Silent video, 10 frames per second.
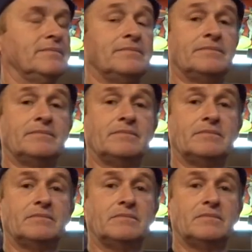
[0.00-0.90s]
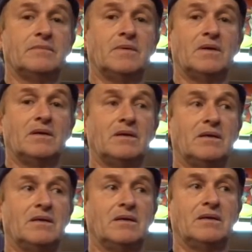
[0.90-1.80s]

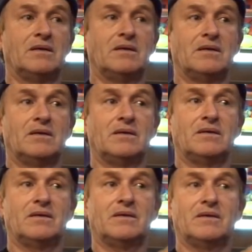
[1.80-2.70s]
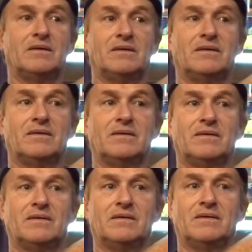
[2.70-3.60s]

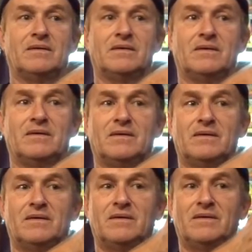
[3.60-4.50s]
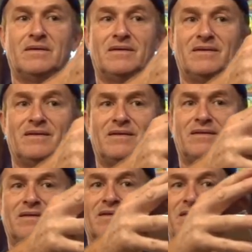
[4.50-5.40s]

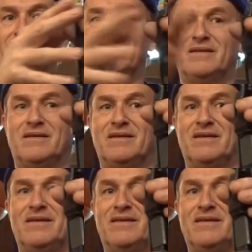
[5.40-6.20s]
[no speech]